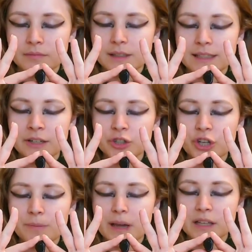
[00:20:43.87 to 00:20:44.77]
This
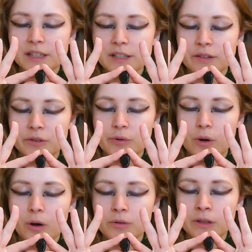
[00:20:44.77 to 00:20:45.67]
energy passes through
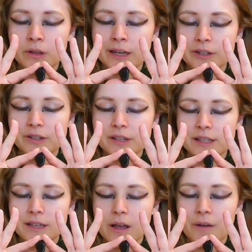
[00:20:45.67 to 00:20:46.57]
all the layers
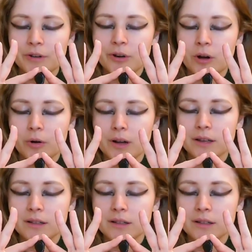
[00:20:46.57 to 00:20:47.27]
of your aura.